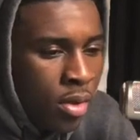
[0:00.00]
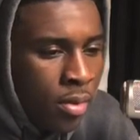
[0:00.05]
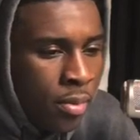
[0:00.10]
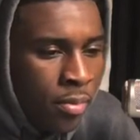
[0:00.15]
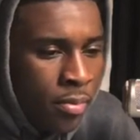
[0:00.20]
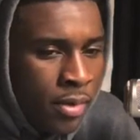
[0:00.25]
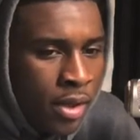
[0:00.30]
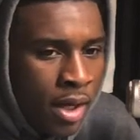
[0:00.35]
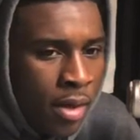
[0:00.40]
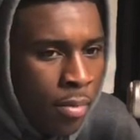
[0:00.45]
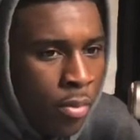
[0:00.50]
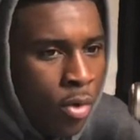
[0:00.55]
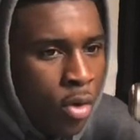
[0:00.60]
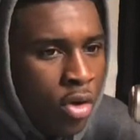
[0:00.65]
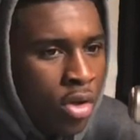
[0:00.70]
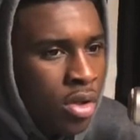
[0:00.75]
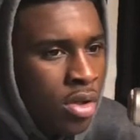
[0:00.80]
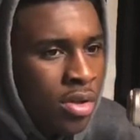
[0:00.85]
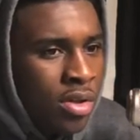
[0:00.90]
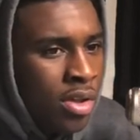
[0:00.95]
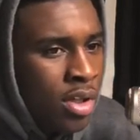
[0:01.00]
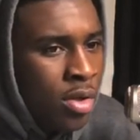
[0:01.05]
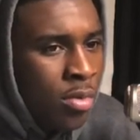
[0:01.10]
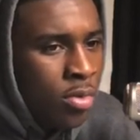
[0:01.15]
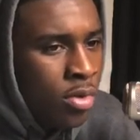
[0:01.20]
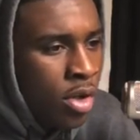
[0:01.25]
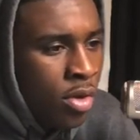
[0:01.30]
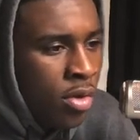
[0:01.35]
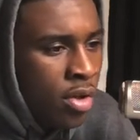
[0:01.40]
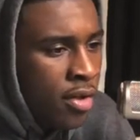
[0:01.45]
Nothing more, no
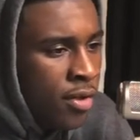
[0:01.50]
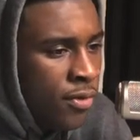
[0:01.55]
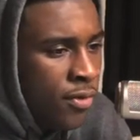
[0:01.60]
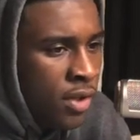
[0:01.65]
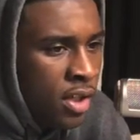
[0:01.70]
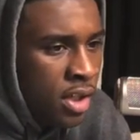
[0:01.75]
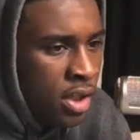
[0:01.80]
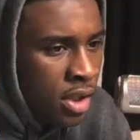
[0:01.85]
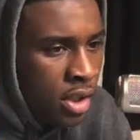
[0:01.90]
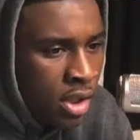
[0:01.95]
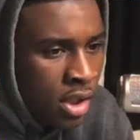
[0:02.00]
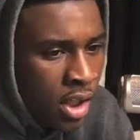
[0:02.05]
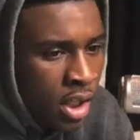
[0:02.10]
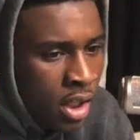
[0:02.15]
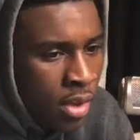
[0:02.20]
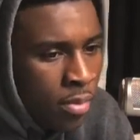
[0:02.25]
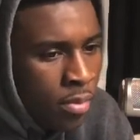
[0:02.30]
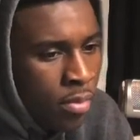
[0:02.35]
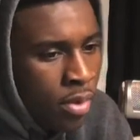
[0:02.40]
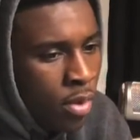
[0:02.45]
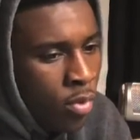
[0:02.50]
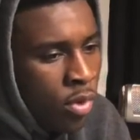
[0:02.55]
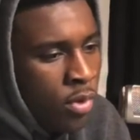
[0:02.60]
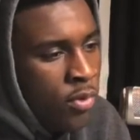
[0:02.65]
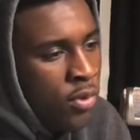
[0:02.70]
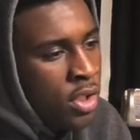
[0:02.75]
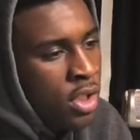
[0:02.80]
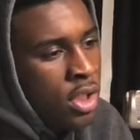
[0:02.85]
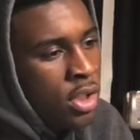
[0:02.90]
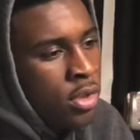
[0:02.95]
no other features in that, but we
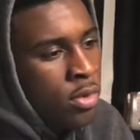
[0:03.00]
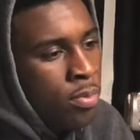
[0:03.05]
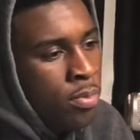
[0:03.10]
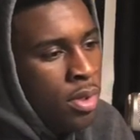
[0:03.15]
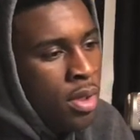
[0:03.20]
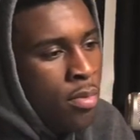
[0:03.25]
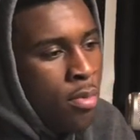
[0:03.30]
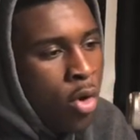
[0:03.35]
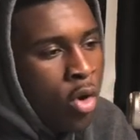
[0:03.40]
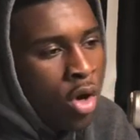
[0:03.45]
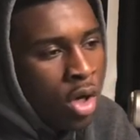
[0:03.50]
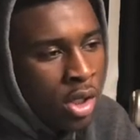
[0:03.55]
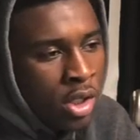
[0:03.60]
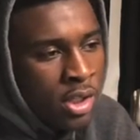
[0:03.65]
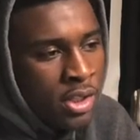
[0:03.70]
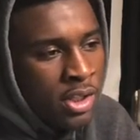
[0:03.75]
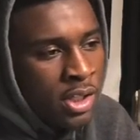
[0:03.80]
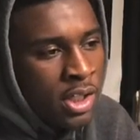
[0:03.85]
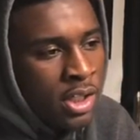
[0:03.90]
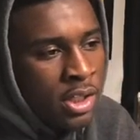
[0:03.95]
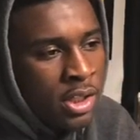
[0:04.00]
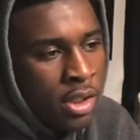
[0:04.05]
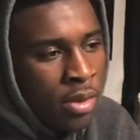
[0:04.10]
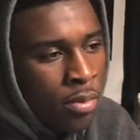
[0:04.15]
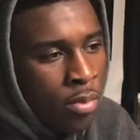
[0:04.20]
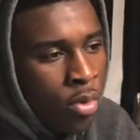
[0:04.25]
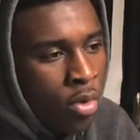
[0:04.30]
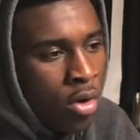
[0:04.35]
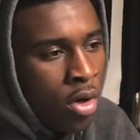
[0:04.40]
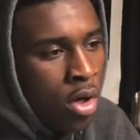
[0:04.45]
finna just be more consistent,
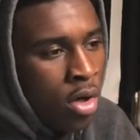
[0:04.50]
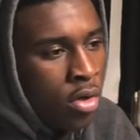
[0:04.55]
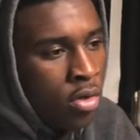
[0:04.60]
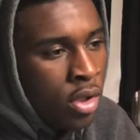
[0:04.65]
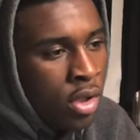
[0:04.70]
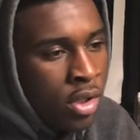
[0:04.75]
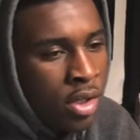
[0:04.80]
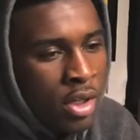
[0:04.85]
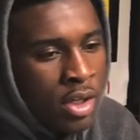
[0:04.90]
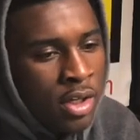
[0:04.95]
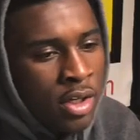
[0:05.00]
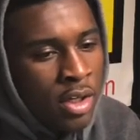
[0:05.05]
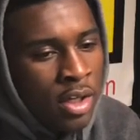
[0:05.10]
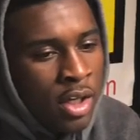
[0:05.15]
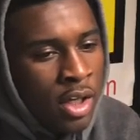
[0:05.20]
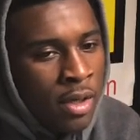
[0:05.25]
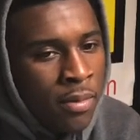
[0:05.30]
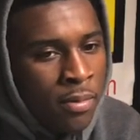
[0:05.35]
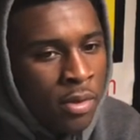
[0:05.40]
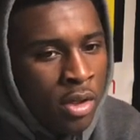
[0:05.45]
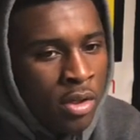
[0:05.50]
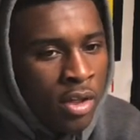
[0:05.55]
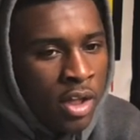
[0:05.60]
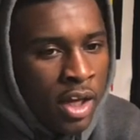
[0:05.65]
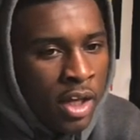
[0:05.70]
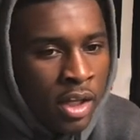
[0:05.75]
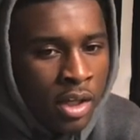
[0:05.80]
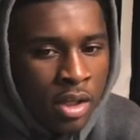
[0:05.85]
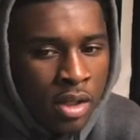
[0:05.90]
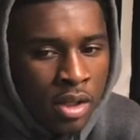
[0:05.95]
more on it, even though,
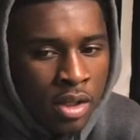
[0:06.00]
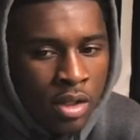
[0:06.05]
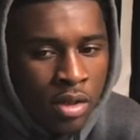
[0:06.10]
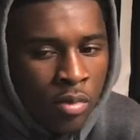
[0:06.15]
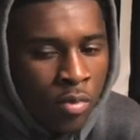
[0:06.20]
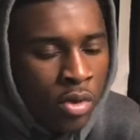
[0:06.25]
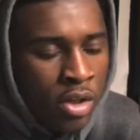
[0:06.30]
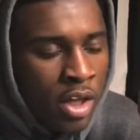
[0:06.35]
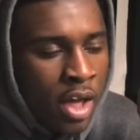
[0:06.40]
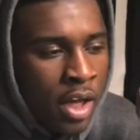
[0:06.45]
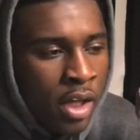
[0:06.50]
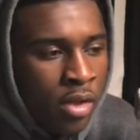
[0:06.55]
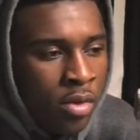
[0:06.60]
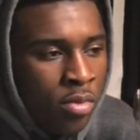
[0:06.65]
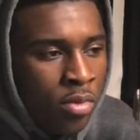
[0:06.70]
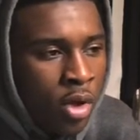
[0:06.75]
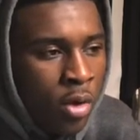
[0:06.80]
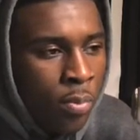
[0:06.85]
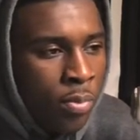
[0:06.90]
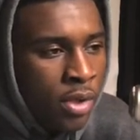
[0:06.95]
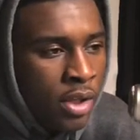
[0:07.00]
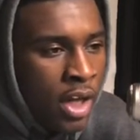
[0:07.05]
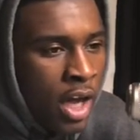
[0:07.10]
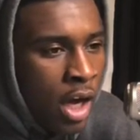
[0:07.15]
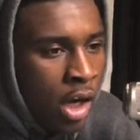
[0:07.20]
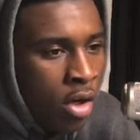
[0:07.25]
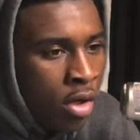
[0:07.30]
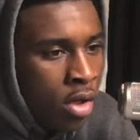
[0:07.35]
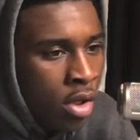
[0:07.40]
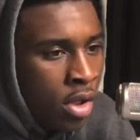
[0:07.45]
like, we not, you know, putting our
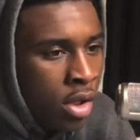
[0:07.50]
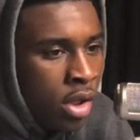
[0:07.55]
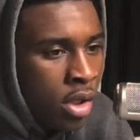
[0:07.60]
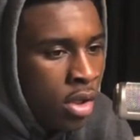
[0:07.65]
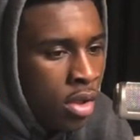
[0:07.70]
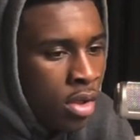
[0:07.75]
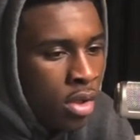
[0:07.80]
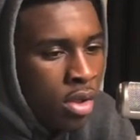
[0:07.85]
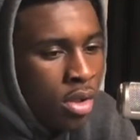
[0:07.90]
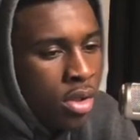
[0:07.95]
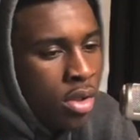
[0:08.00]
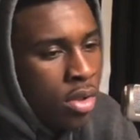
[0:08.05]
all in it.